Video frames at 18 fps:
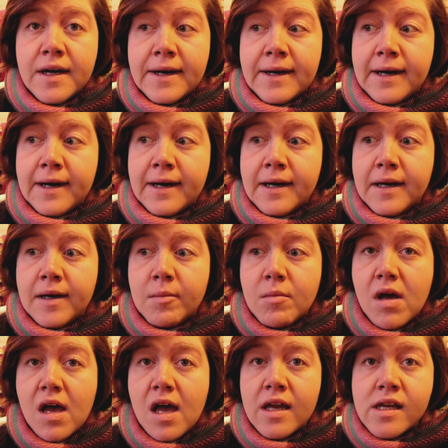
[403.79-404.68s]

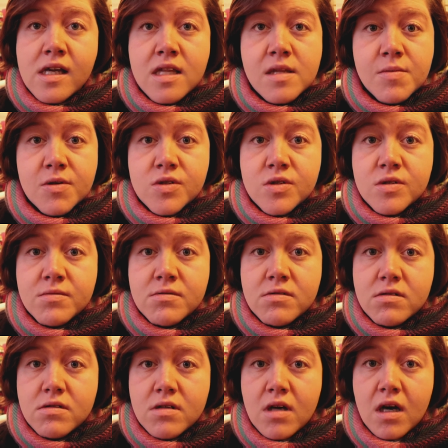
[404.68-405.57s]
Any other
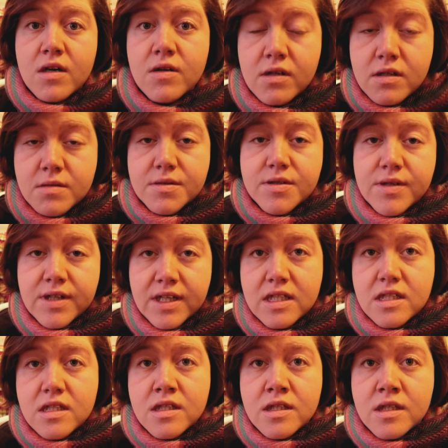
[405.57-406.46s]
booktubers? Are you going to be doing
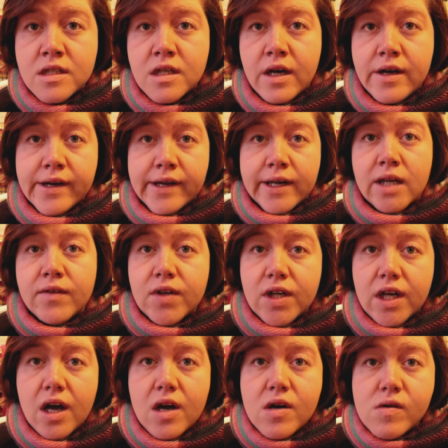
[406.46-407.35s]
it? Are you going to give it
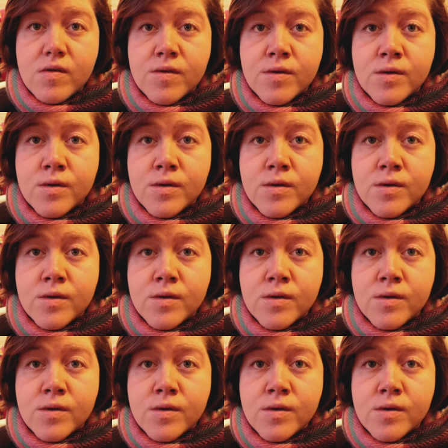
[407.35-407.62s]
a go?